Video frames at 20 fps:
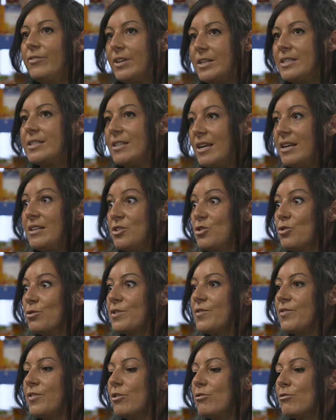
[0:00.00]
is
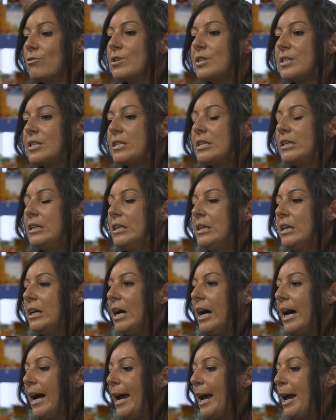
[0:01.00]
just for us.
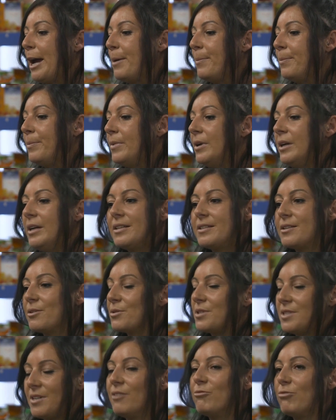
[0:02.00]
So
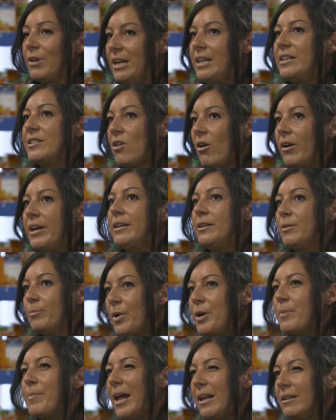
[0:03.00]
it's really tightening
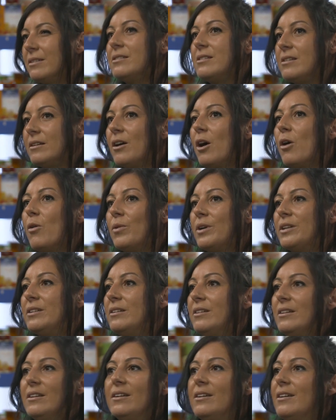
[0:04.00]
my belt, you know, and
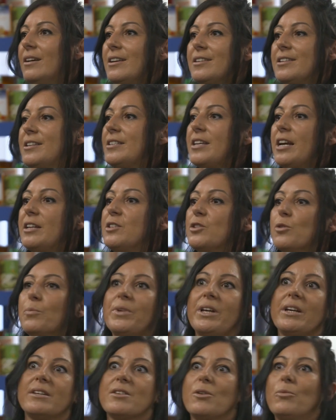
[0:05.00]
as you said, some
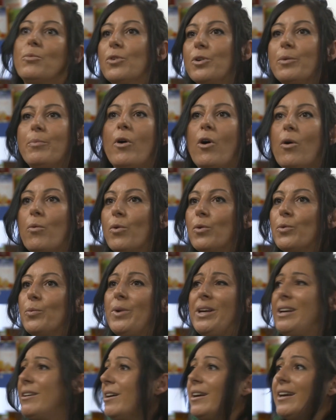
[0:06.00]
things I would have bought one
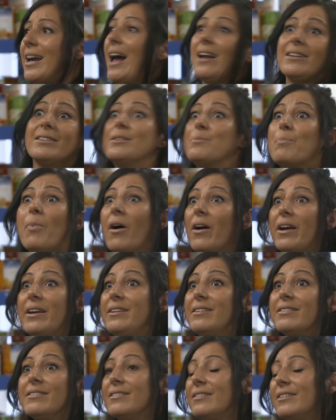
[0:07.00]
week I can't
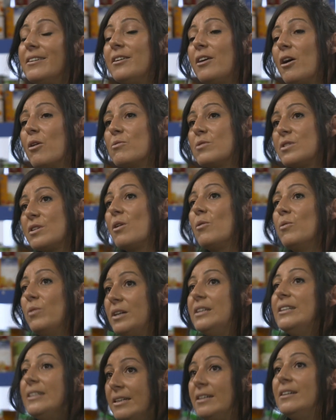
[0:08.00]
buy, you know, so...
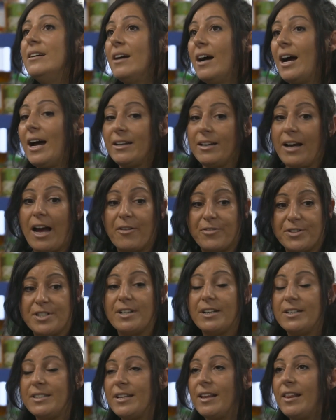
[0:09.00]
And I have
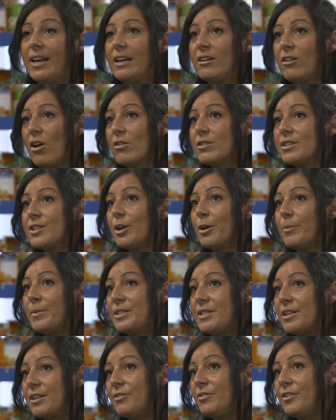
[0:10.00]
to think long term
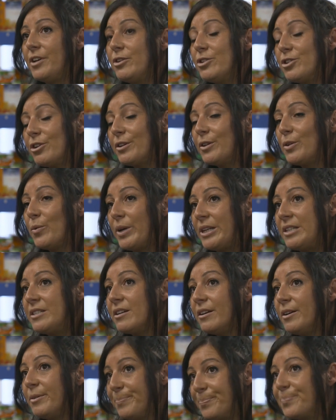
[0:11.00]
into the future in the
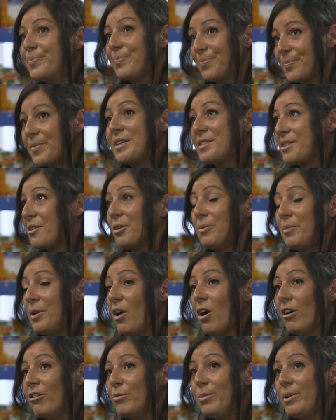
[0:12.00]
winter. It's going to be
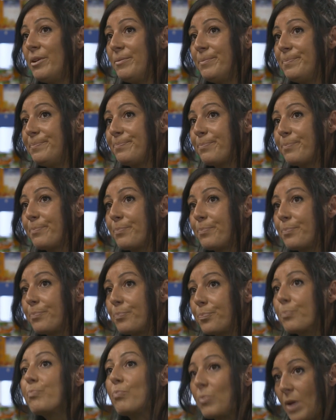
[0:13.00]
horrible. In
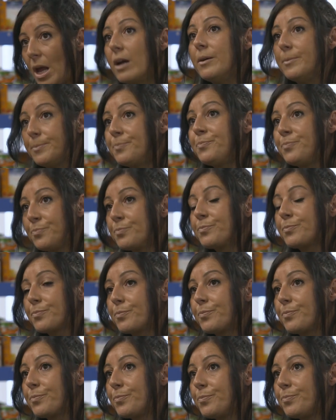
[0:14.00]
terms of income
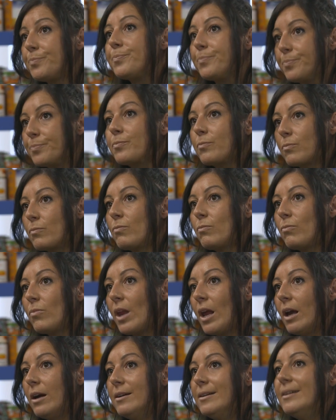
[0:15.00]
coming in then, is
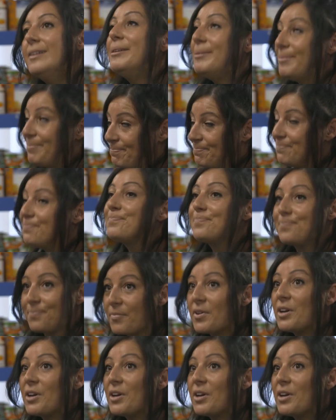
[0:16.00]
it the universal credit?